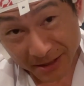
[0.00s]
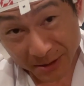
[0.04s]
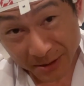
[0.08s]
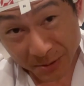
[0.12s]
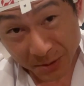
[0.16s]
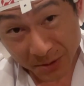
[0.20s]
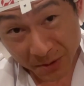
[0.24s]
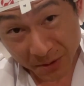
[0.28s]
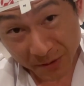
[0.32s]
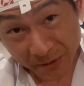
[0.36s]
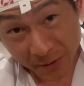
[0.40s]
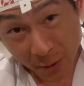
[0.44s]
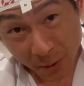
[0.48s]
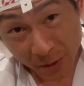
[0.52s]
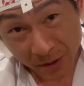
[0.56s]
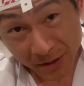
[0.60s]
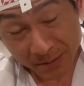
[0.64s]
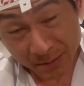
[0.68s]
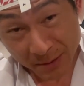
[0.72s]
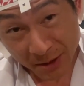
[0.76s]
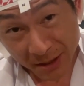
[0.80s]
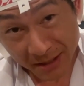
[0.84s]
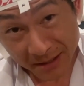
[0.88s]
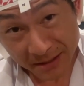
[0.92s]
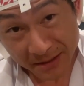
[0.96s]
sort of
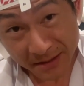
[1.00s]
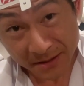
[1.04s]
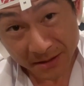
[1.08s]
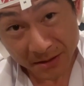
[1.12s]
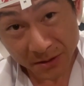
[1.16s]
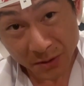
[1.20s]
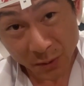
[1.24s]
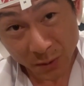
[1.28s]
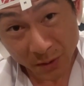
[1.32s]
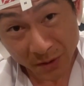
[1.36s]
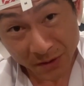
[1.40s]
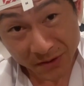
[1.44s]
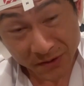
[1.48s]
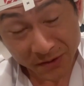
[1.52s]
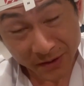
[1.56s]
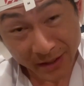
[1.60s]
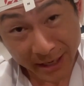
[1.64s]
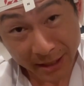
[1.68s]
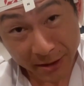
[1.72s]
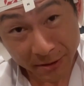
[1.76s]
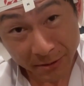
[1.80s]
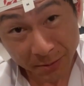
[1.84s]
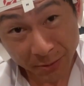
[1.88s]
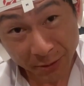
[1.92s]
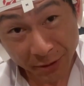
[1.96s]
corresponding to the
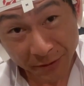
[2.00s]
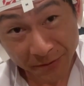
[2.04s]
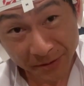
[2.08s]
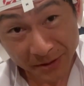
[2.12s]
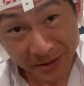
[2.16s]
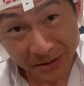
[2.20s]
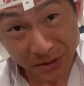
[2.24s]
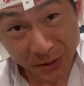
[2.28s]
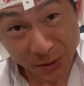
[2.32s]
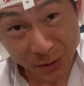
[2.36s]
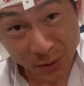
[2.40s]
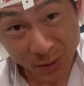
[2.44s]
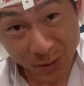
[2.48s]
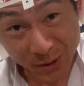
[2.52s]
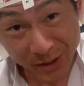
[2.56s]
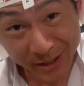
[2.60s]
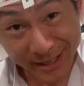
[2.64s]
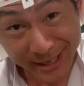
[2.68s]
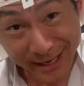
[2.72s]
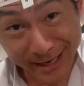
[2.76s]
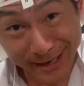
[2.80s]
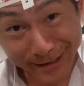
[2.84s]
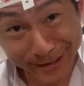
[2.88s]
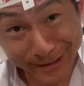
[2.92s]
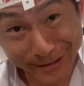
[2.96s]
dorsolateral prefrontal
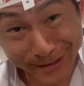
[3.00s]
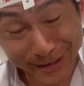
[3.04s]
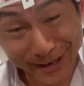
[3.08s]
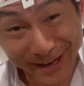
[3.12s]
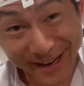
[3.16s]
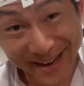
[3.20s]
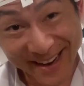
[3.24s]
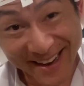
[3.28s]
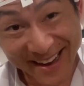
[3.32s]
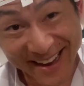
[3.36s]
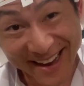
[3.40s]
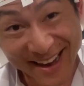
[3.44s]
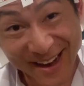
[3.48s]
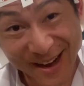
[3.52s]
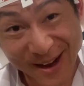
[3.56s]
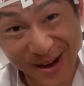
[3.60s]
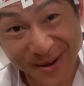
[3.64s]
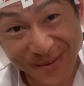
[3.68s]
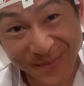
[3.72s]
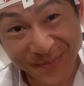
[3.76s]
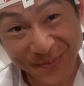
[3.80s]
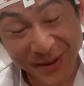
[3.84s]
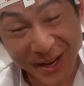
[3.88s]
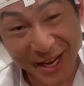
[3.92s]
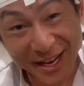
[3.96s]
cortex
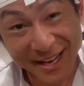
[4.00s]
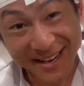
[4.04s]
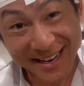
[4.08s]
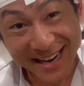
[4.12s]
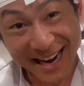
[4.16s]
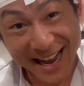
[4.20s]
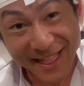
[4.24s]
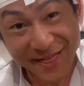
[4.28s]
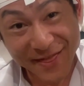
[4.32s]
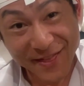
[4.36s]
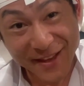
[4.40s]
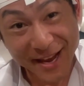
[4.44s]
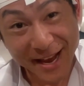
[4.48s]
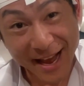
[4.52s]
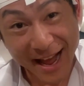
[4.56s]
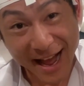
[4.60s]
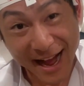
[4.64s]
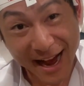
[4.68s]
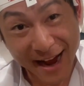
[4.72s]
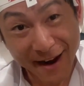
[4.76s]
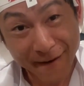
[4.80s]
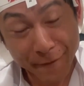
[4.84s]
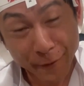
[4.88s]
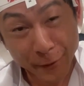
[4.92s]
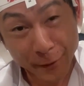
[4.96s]
in the
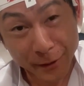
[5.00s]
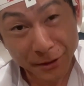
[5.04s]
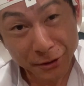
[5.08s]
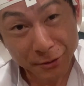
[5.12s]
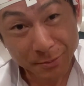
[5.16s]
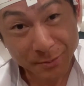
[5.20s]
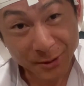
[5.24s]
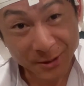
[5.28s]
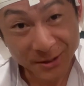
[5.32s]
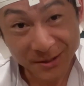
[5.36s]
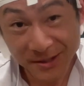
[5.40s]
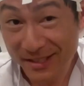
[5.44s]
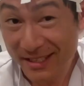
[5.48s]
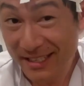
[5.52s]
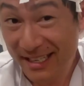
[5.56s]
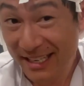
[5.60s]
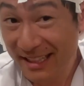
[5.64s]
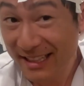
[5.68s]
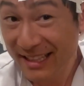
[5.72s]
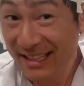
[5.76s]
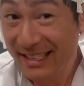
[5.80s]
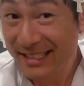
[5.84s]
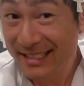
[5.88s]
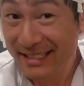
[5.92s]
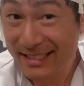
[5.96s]
average person.
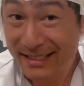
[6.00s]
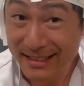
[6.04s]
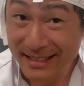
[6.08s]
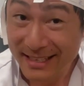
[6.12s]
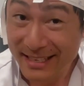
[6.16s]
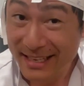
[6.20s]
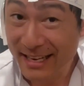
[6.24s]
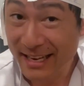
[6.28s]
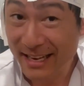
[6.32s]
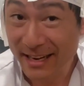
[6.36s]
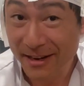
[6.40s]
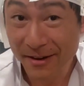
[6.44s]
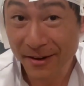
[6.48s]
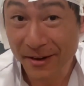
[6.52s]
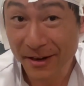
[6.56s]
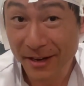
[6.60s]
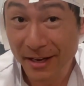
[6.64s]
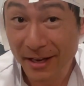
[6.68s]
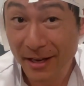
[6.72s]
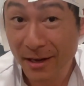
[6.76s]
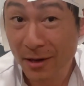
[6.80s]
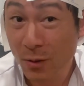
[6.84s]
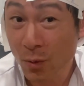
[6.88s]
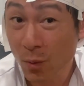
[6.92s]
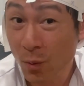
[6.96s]
And this is the
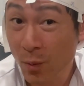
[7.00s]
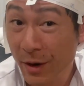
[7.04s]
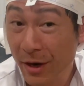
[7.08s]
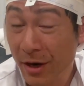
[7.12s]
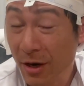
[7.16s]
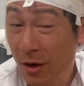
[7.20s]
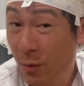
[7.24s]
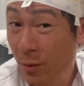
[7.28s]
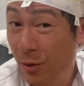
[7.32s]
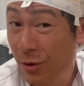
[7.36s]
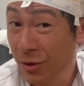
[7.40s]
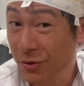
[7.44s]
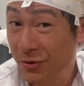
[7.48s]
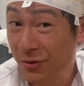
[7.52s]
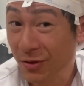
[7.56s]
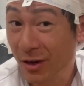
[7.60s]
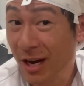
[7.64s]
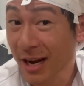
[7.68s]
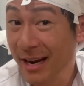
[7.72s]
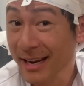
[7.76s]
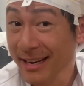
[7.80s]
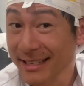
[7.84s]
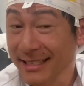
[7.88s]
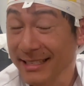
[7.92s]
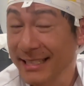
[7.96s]
area where we're
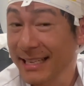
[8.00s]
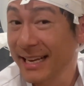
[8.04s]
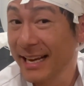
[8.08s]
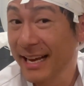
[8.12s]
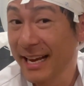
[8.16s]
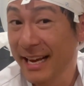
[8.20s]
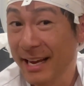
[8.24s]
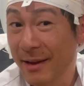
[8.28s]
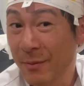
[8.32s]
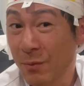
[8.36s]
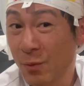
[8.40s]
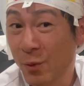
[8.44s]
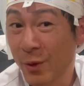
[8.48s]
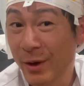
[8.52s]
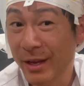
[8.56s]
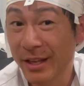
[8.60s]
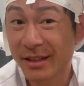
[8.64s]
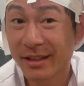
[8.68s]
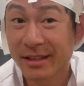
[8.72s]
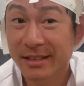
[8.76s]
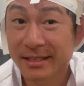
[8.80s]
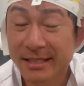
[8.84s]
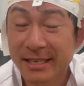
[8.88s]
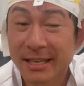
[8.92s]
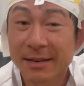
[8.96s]
trying to aim with
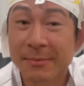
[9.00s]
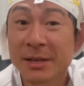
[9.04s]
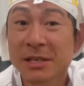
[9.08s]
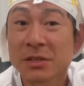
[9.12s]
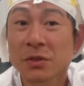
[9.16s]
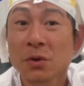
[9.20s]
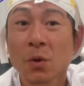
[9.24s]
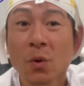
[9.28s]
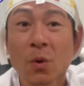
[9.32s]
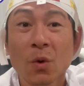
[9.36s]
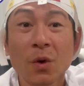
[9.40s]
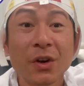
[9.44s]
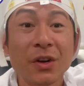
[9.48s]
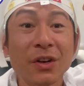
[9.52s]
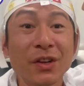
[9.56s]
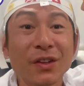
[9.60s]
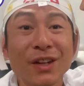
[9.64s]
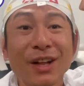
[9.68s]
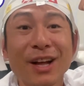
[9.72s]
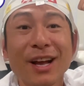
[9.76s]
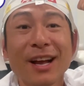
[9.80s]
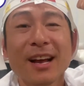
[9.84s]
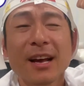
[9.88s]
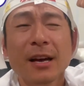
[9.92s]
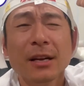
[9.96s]
the TMS coil
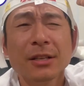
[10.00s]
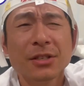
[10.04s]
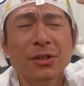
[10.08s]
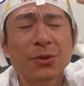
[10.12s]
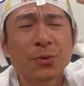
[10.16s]
to